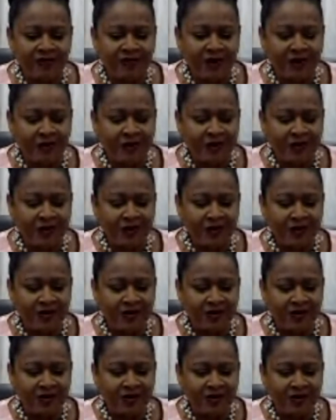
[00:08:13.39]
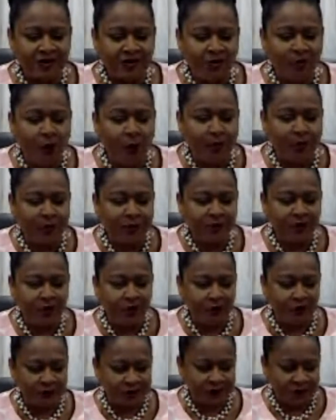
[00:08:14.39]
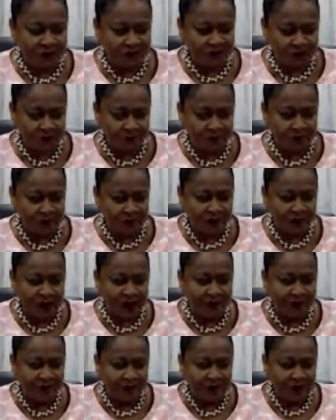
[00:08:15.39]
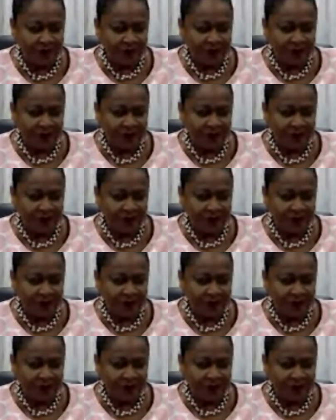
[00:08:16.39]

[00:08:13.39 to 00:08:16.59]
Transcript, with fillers: very open course history program,